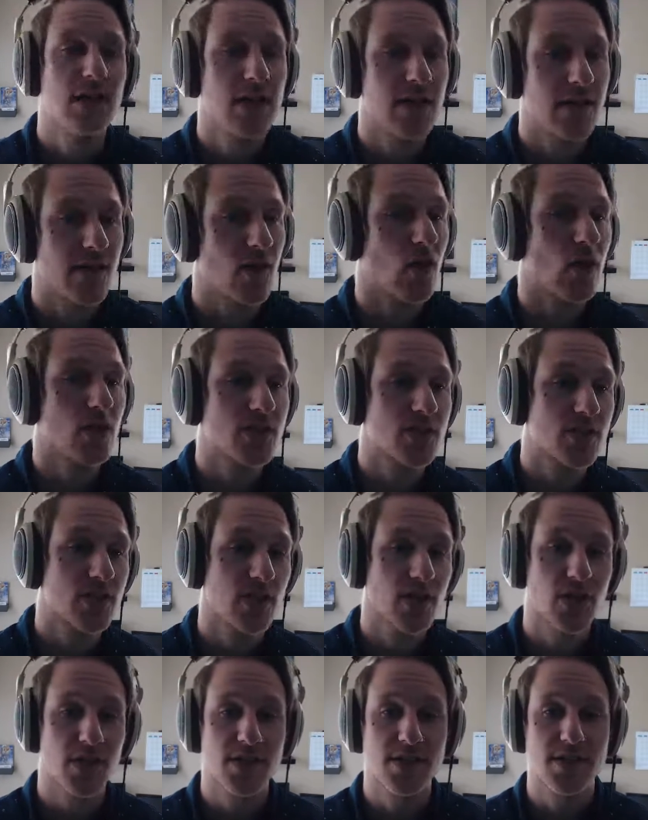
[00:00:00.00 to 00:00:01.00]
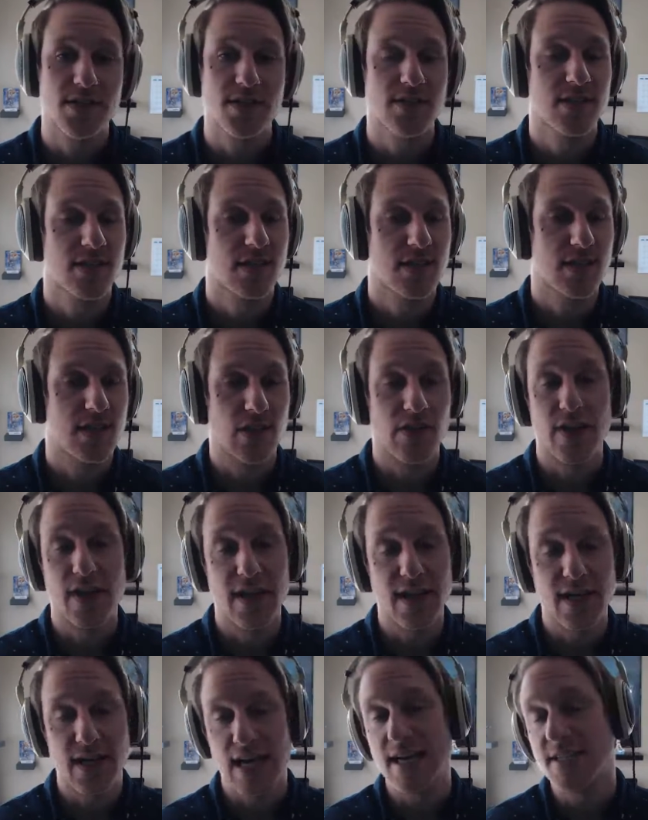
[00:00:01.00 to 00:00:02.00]
Their
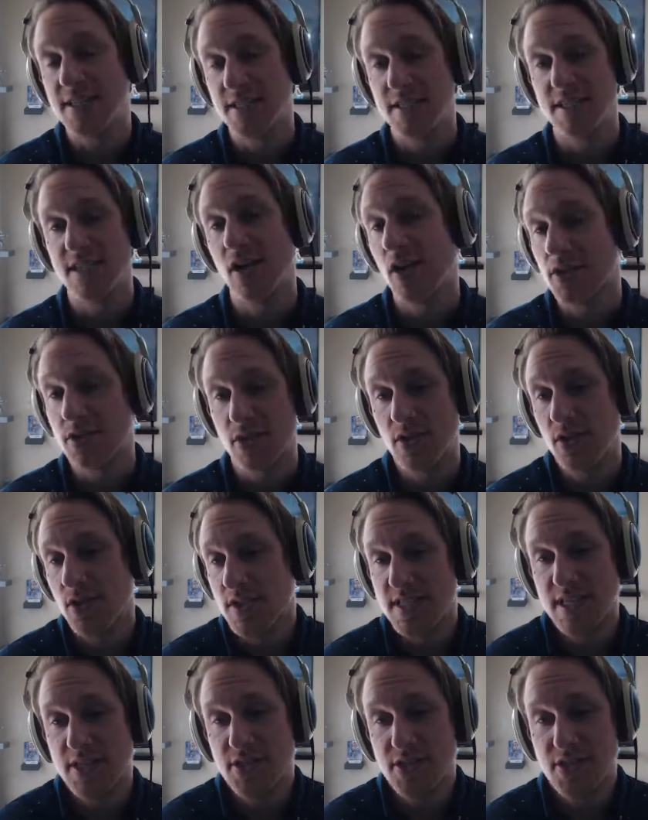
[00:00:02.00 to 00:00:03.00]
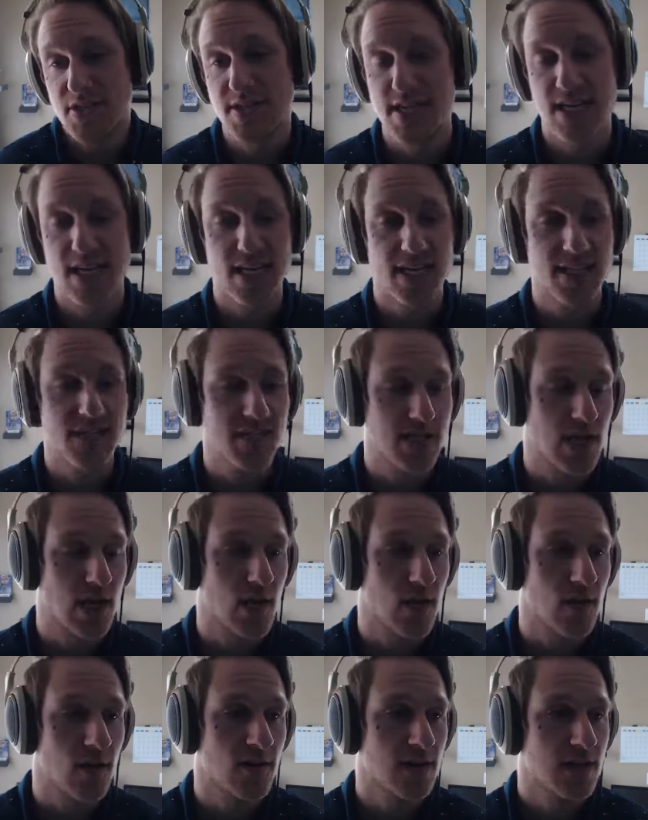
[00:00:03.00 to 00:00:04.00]
the HTC Ultra looks interesting.
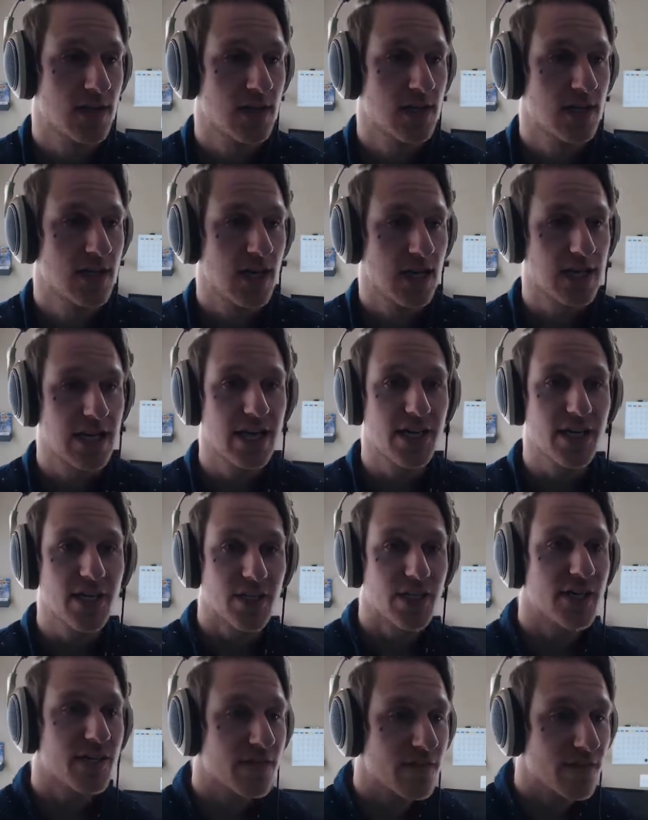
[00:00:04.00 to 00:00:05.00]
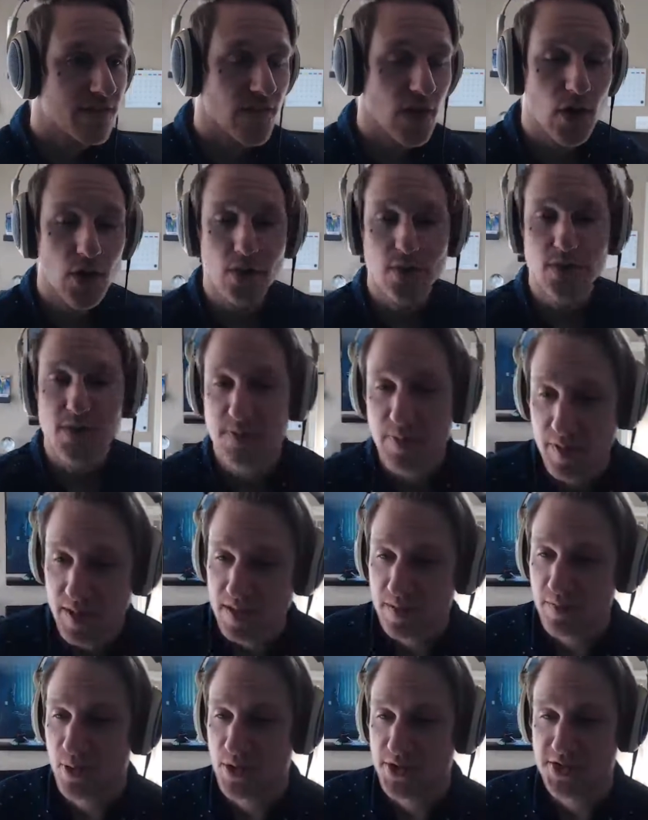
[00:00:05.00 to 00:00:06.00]
So a lot of good phones
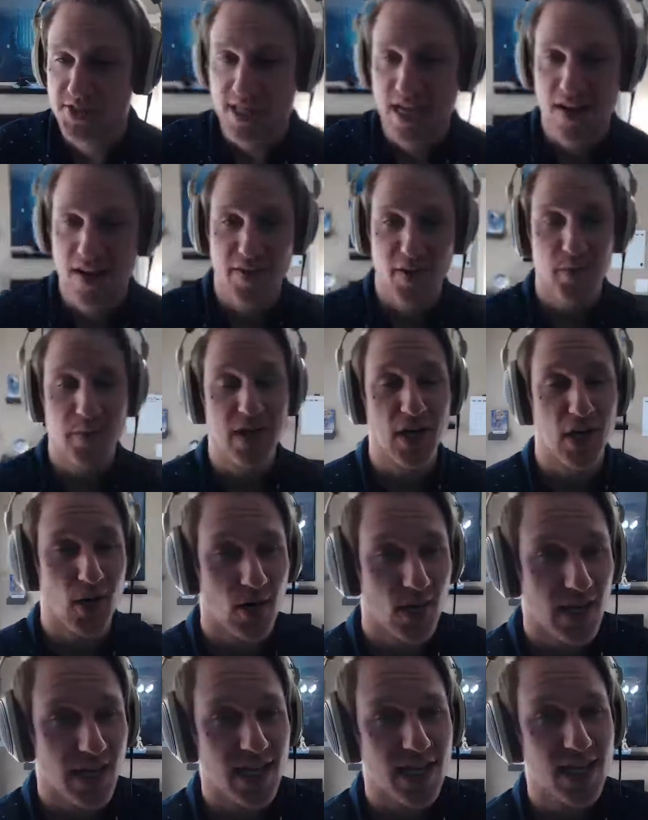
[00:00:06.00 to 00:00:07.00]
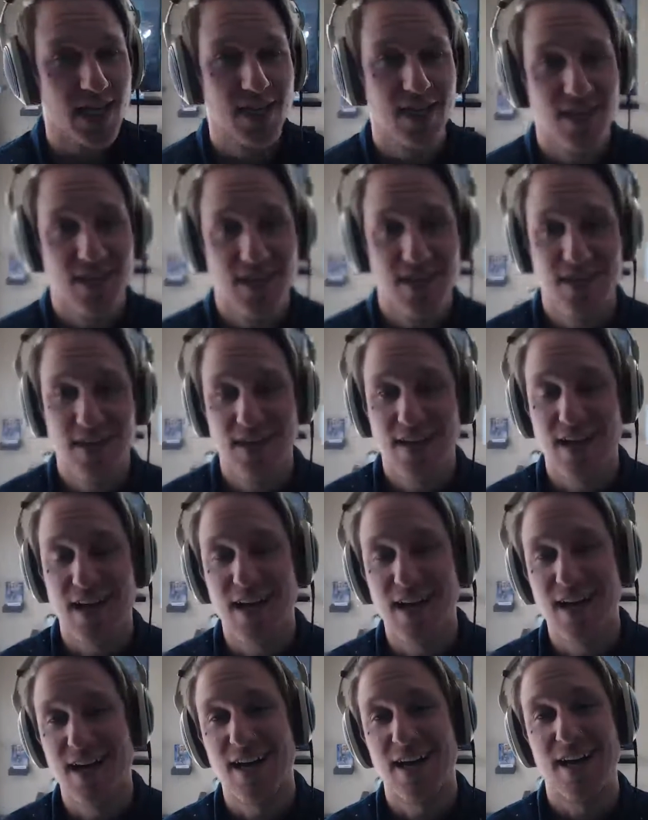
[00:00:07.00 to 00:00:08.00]
being pushed out that'll be early
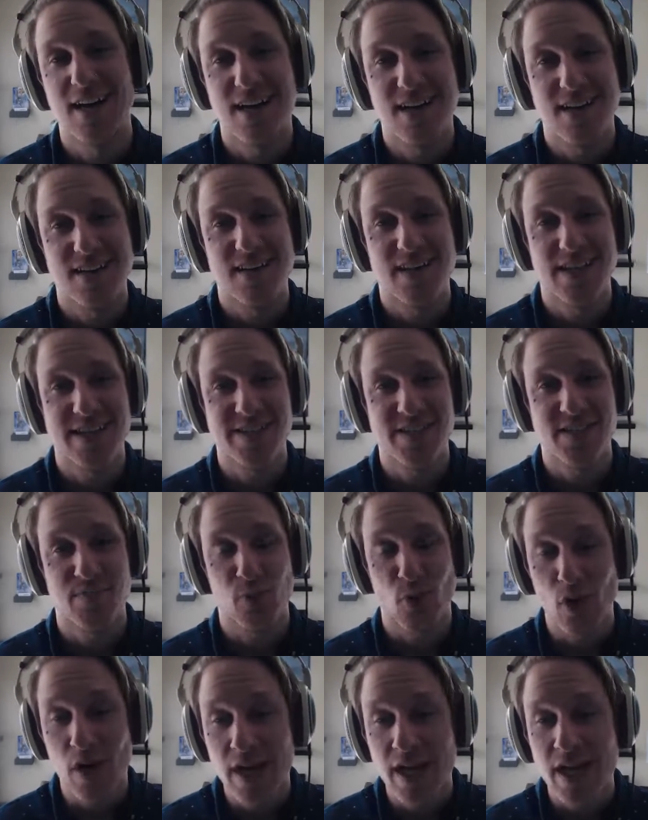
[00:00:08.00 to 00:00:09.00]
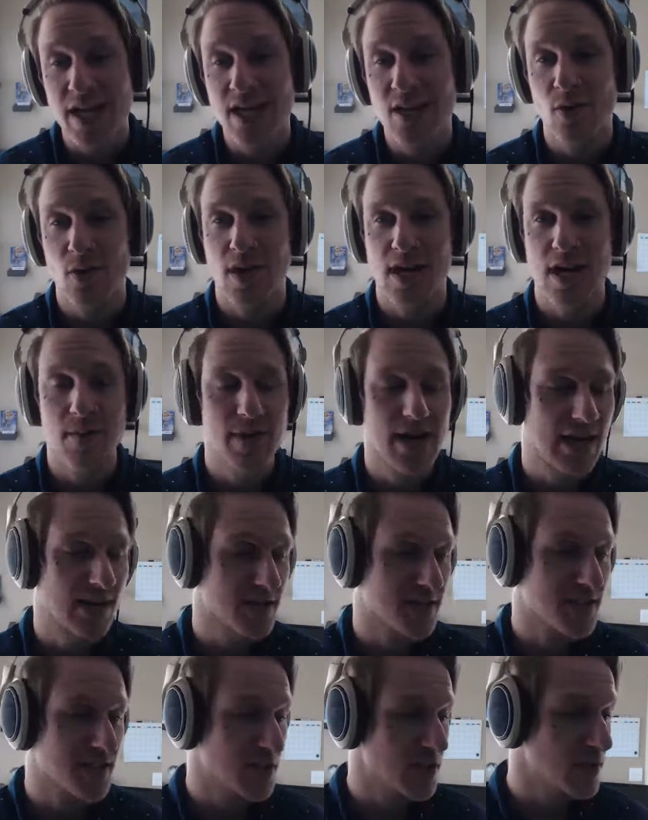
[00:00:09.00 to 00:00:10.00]
this spring or coming out
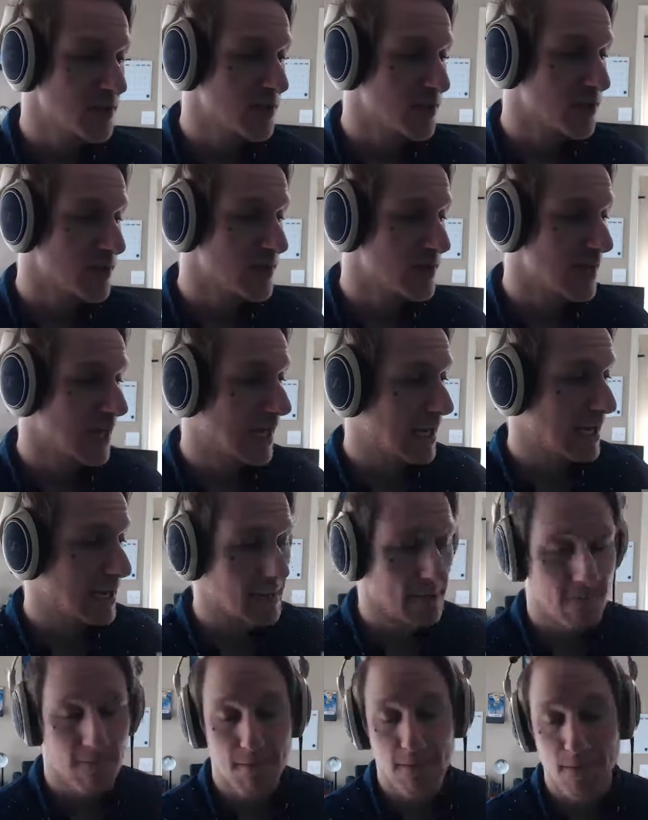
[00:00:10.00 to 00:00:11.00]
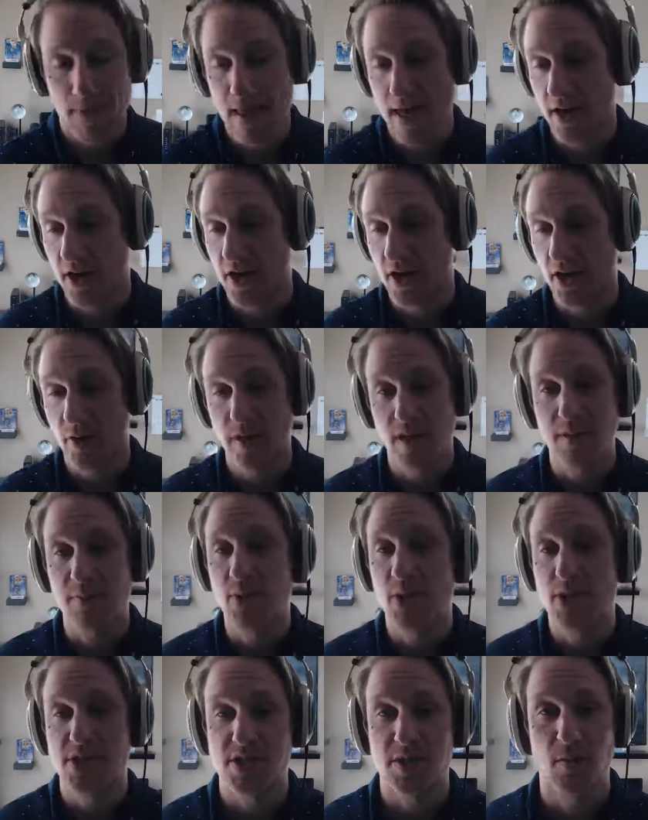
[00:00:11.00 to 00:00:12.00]
soon that are going to really
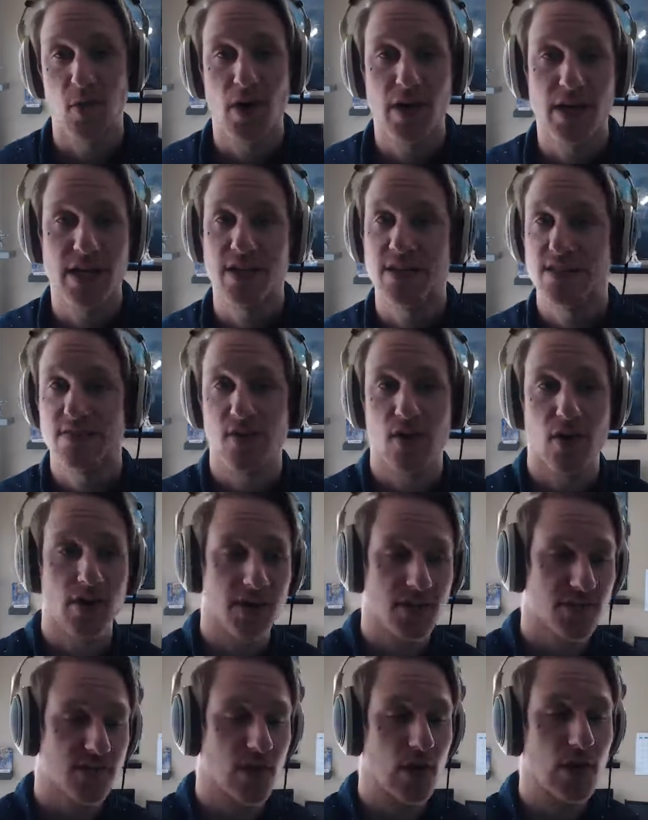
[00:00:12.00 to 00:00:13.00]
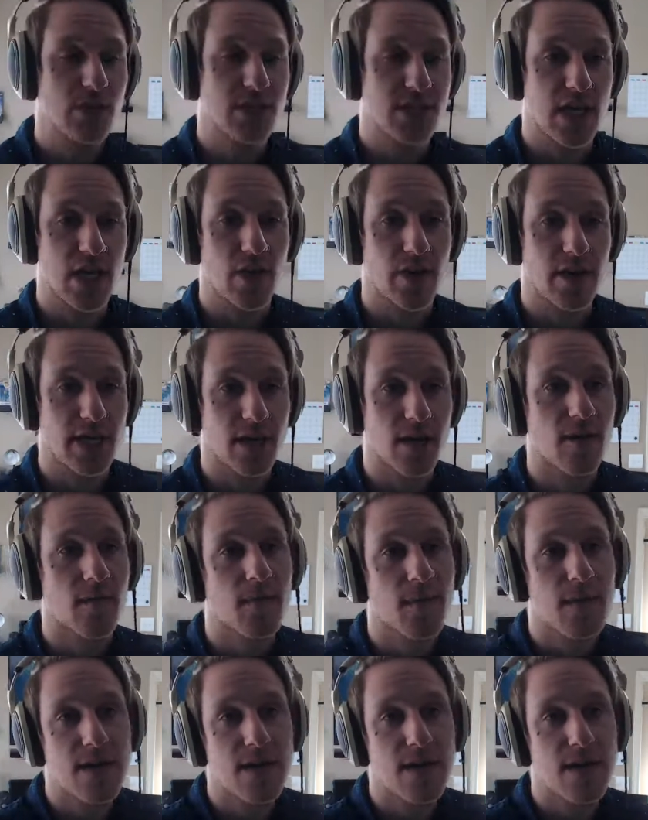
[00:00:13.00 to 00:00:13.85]
push the market as far as phones go here.